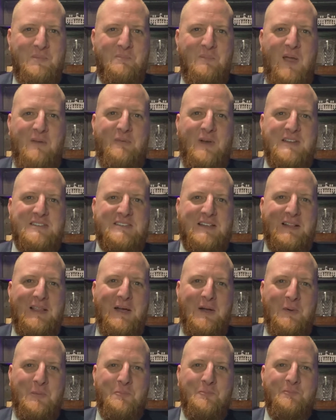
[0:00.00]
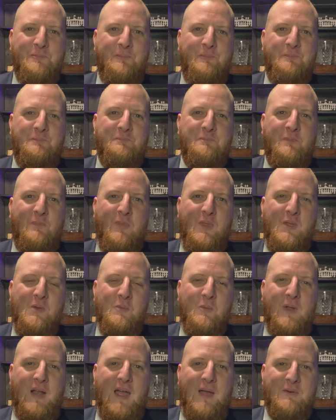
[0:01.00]
My friends, hello.
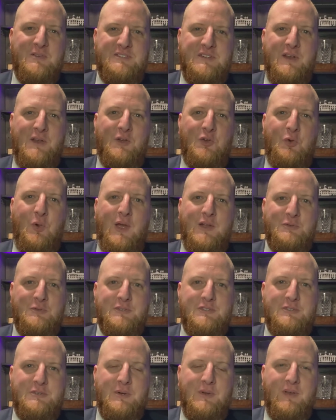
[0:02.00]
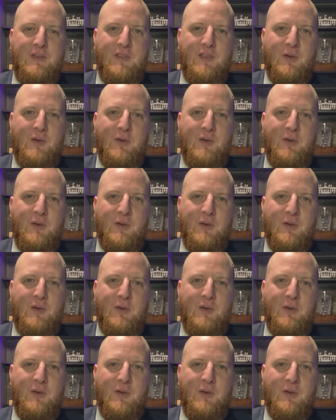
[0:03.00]
When I was an undergraduate student,